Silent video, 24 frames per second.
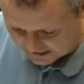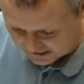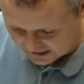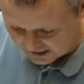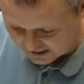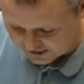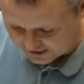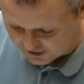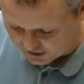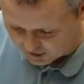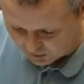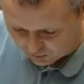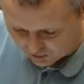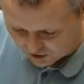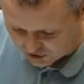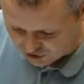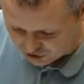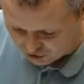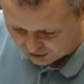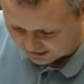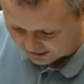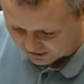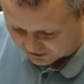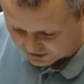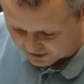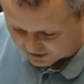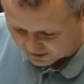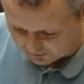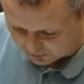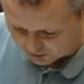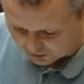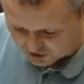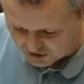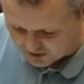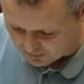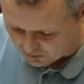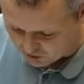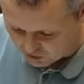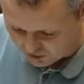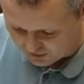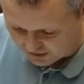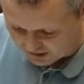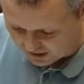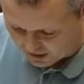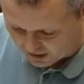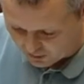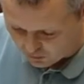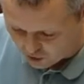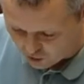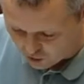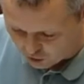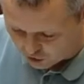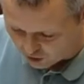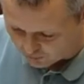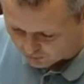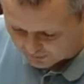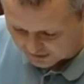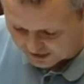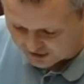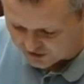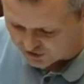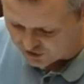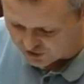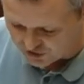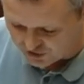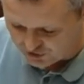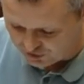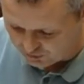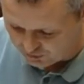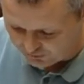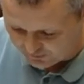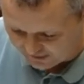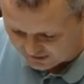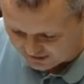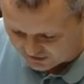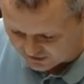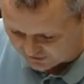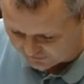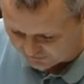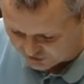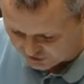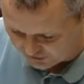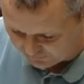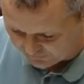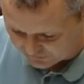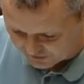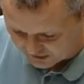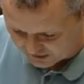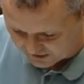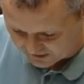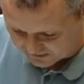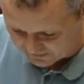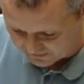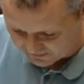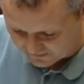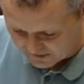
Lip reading: I don't know what triggered it, but this morning I woke up and I just knew things have shifted.